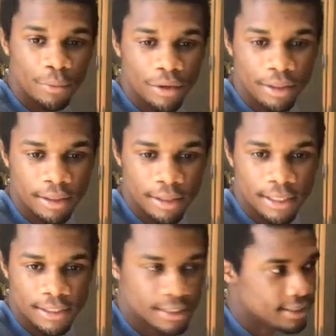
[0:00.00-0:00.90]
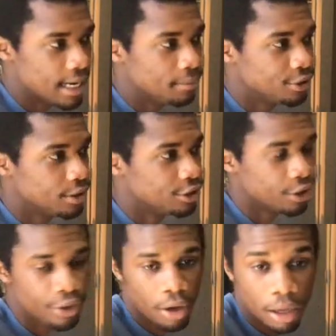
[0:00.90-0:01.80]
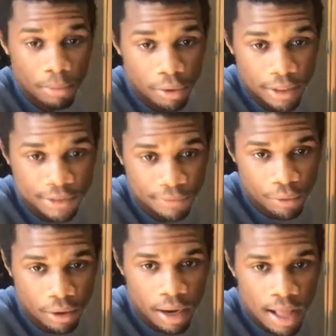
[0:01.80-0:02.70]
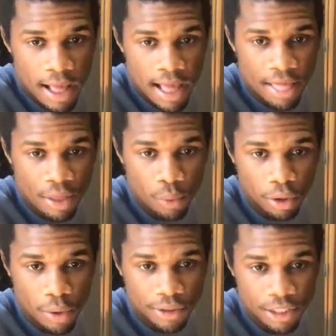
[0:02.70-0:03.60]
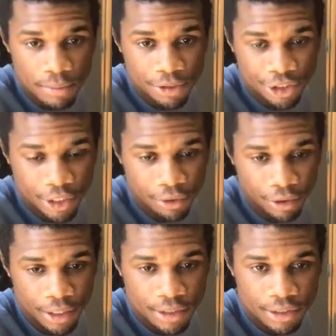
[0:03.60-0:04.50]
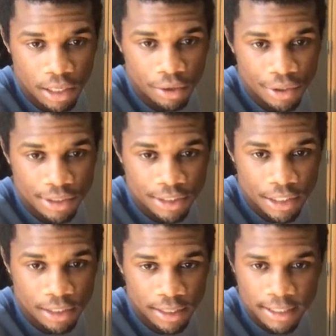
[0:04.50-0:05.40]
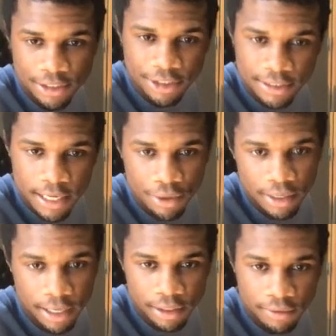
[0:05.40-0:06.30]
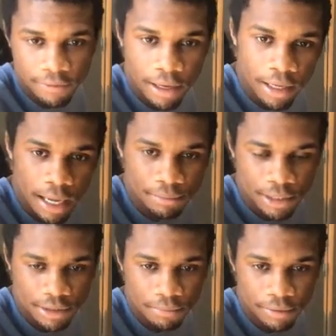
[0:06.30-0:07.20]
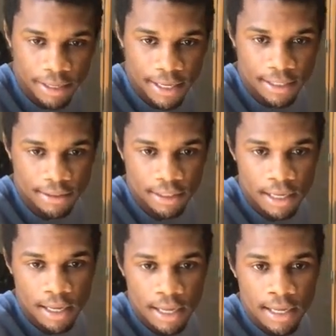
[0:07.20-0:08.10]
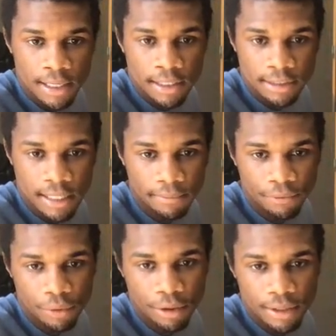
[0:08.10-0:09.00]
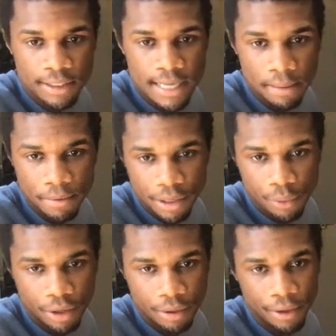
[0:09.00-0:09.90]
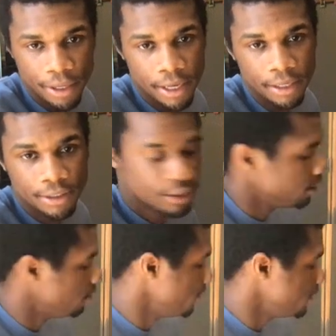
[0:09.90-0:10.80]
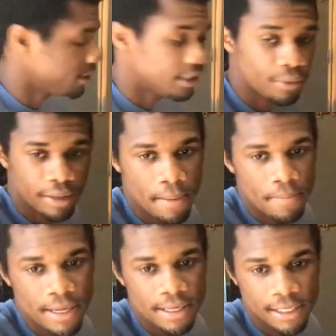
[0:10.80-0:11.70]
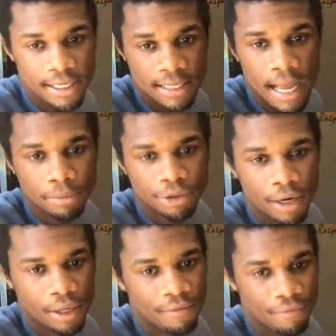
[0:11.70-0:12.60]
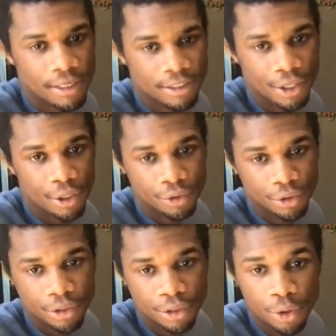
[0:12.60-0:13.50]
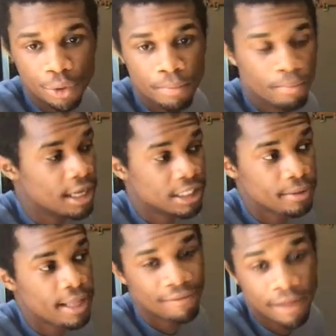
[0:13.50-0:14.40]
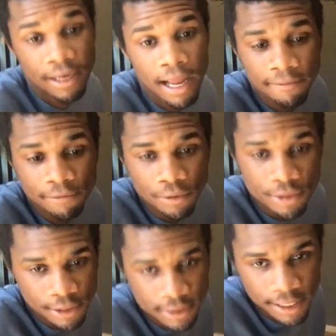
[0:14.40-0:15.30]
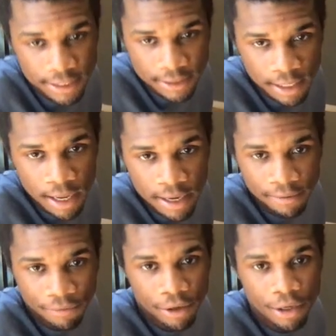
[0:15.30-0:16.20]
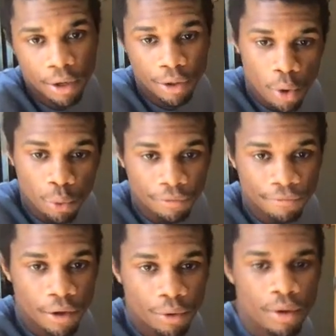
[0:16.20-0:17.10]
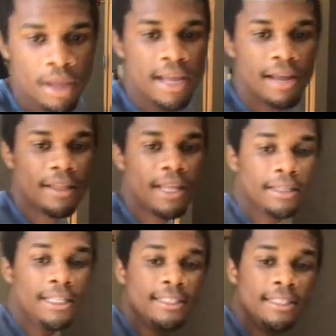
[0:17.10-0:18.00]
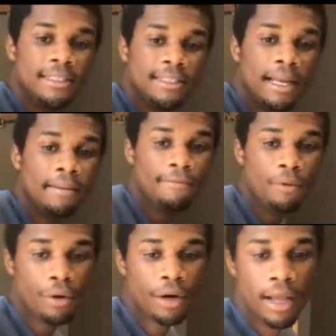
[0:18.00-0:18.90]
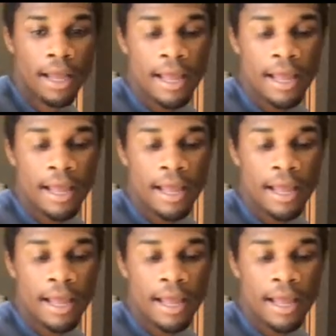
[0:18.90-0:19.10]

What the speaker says: with this is that I'm just going to show you AugmaOS 4, and then we'll go into the machine learning. So you can see that it's just saying you can identify objects and plants. step forward, then tap anywhere to begin. So basically what that means is I'm trying to convince the users who possibly have like an iPhone 6S, if they're, an older phone, if they at least step forward,